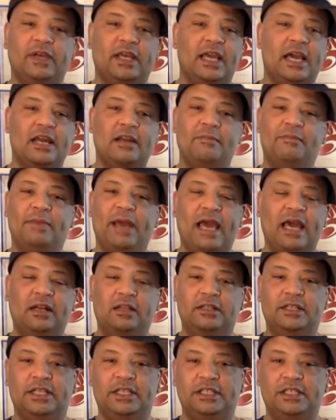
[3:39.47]
It kind of
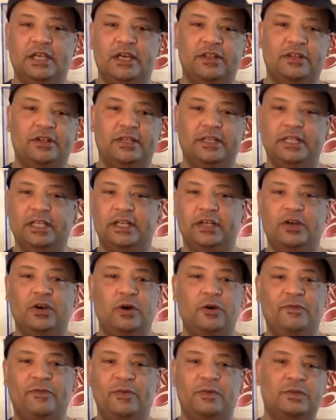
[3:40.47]
battled each other. Didn't
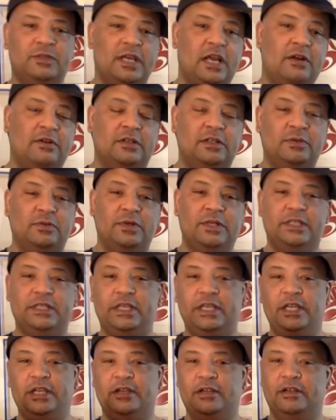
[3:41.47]
know if it was Irish
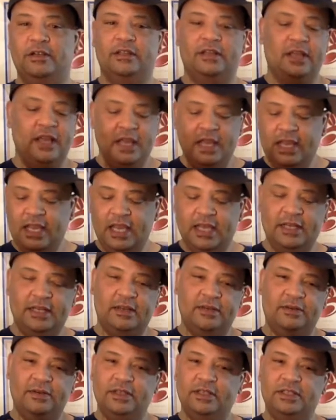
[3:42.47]
whiskey or it
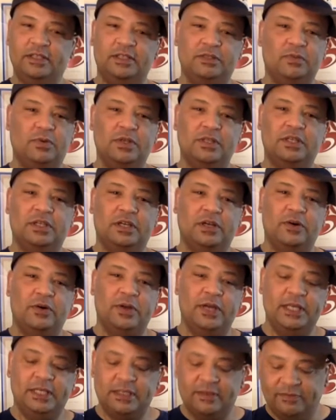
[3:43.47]
did, it just wasn't a
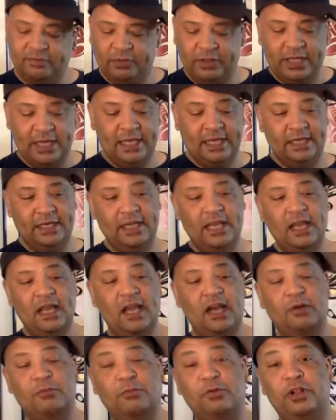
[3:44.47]
cohesive blend.
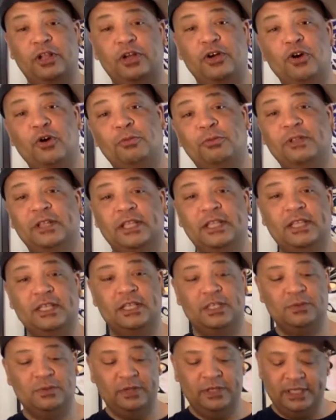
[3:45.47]
I'm really hoping that
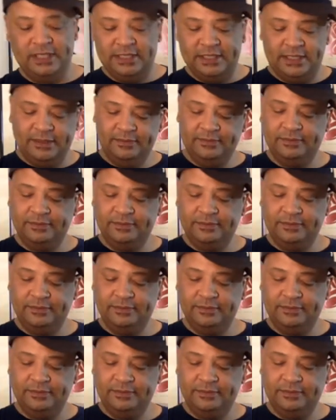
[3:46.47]
this one is.